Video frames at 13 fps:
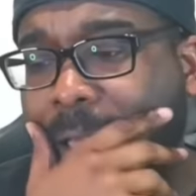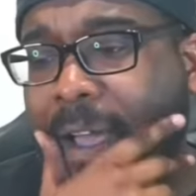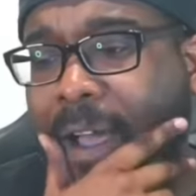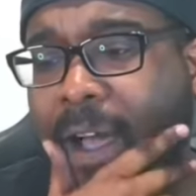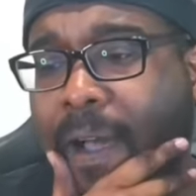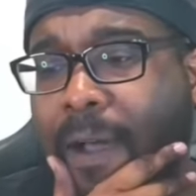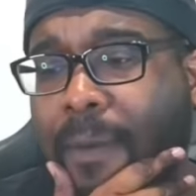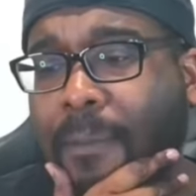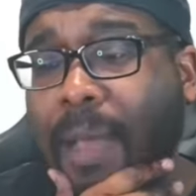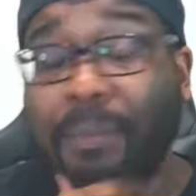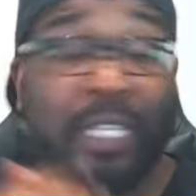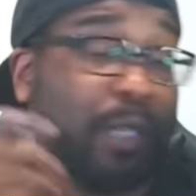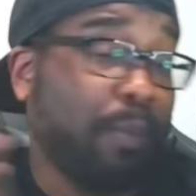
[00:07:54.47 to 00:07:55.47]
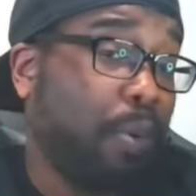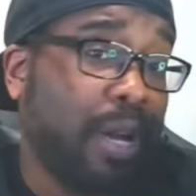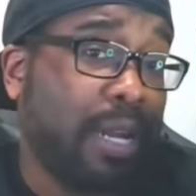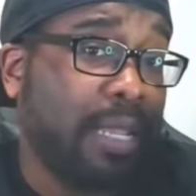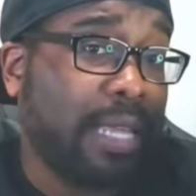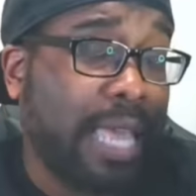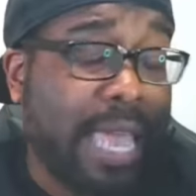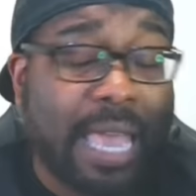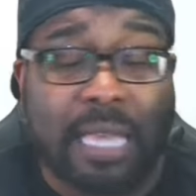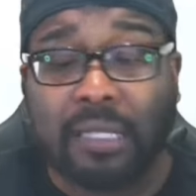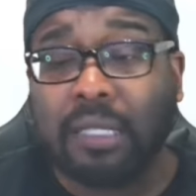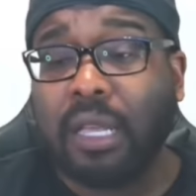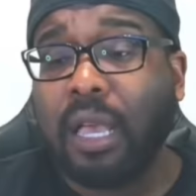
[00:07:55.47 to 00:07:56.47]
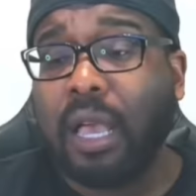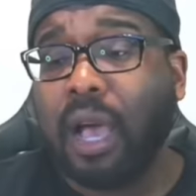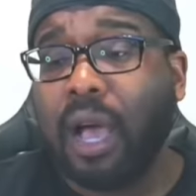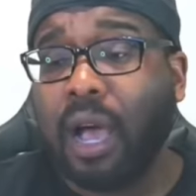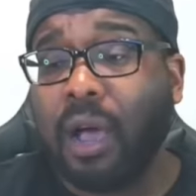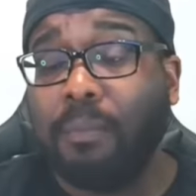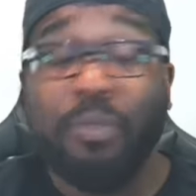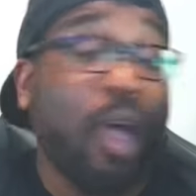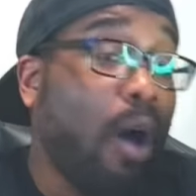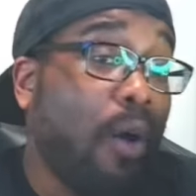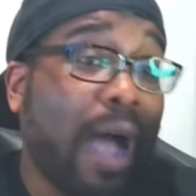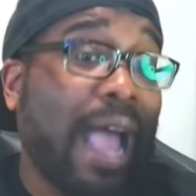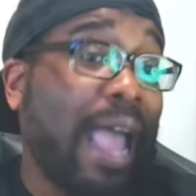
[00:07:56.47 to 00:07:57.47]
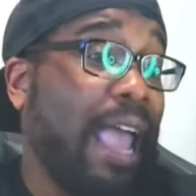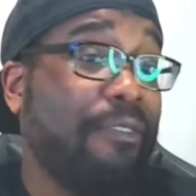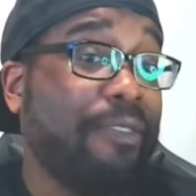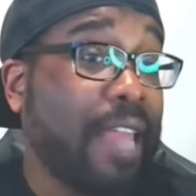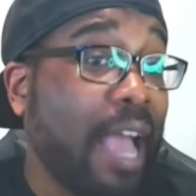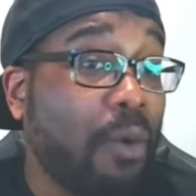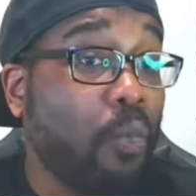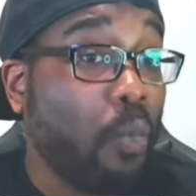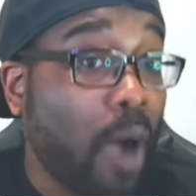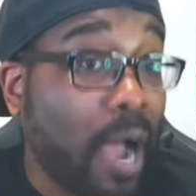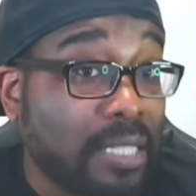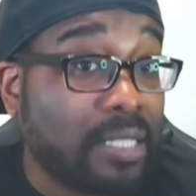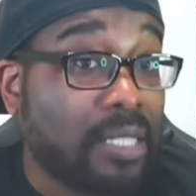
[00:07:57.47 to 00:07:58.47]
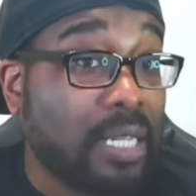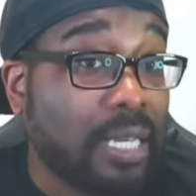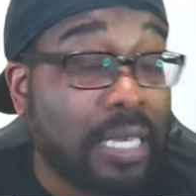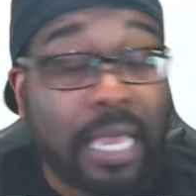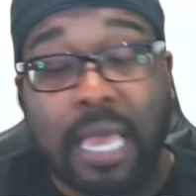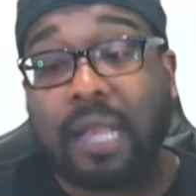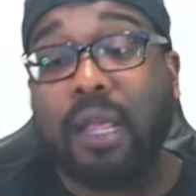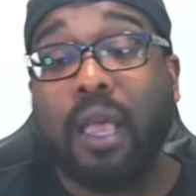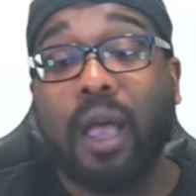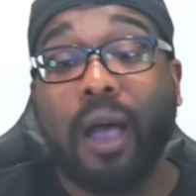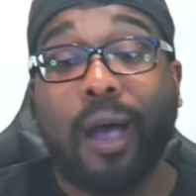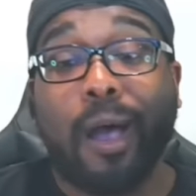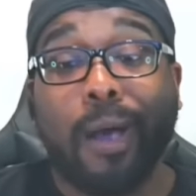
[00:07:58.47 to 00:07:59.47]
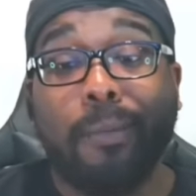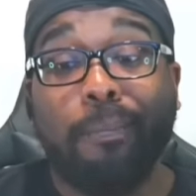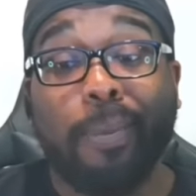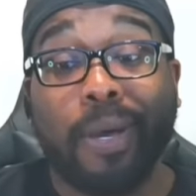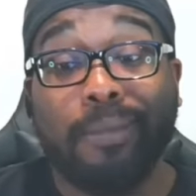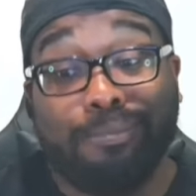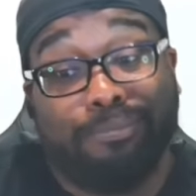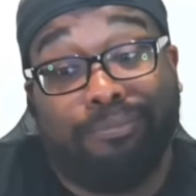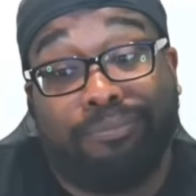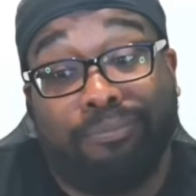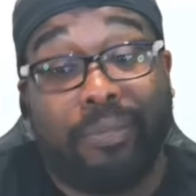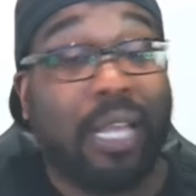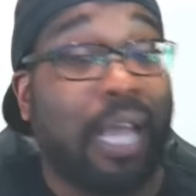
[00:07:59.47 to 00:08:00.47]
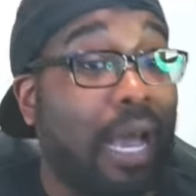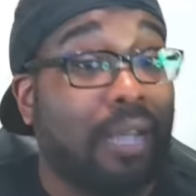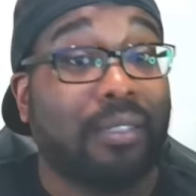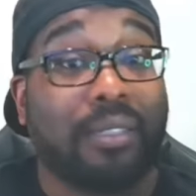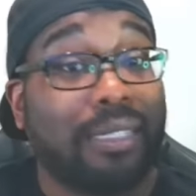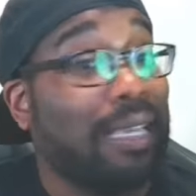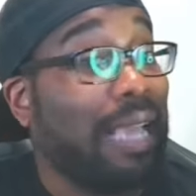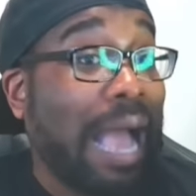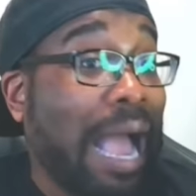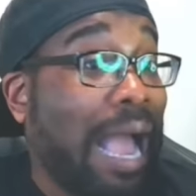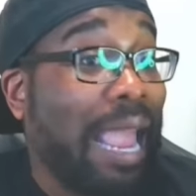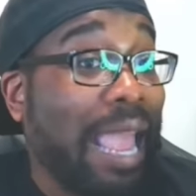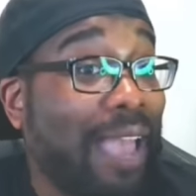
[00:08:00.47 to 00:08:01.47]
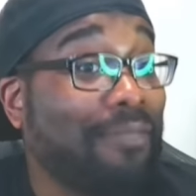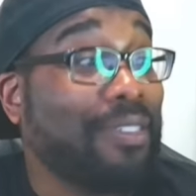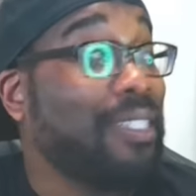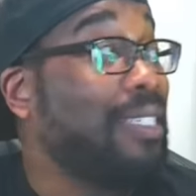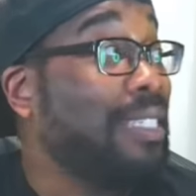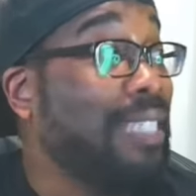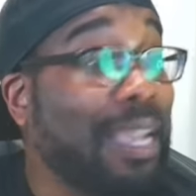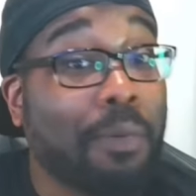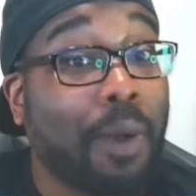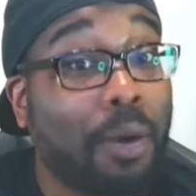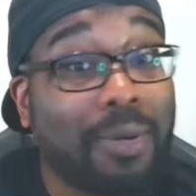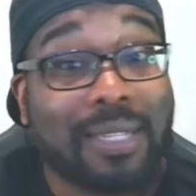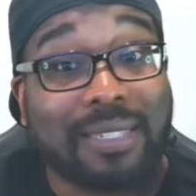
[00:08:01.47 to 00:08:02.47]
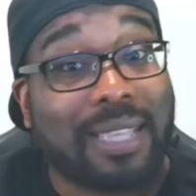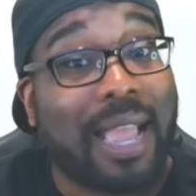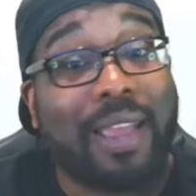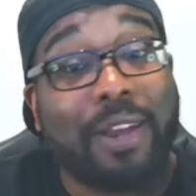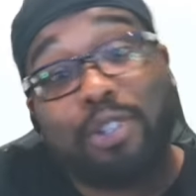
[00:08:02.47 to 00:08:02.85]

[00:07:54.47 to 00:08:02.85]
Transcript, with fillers: Um, I'm disappointed in the cast. Um, no, I have not watched it yet. Um, but mm, honestly, I have zero desire